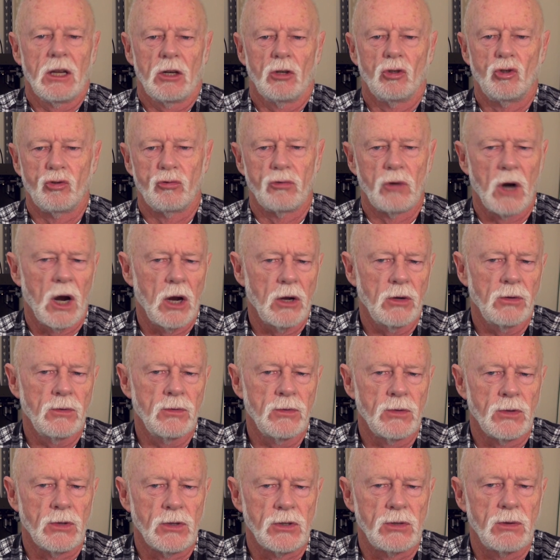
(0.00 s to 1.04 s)

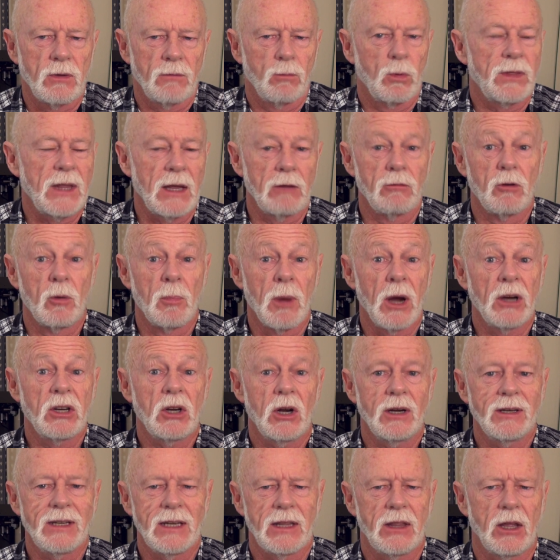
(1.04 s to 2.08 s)
drones with their remote ID,